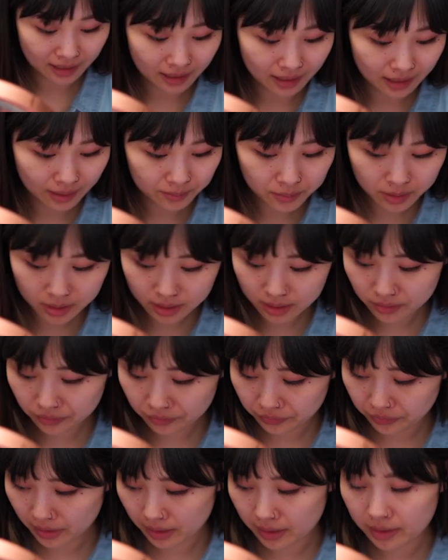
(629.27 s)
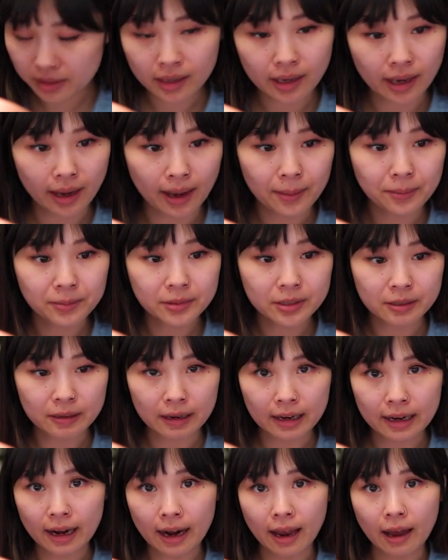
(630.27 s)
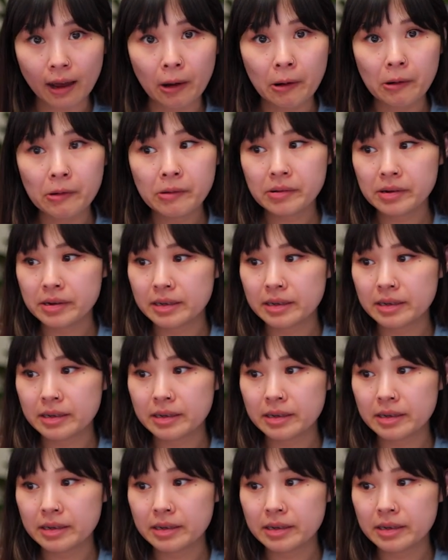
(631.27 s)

I'm gonna fill in the gaps right now.